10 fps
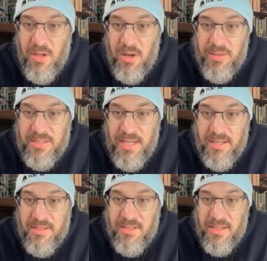All the
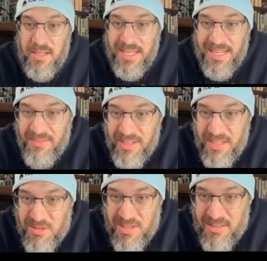text is clean. It even
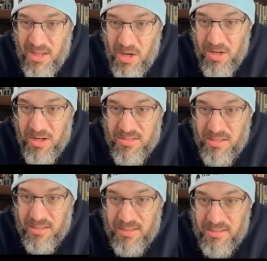uses logos.
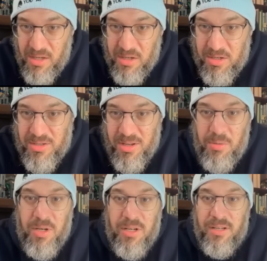Look, the logos all
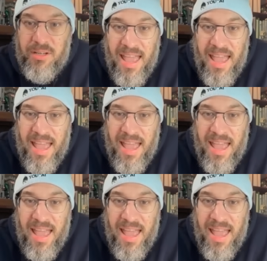work.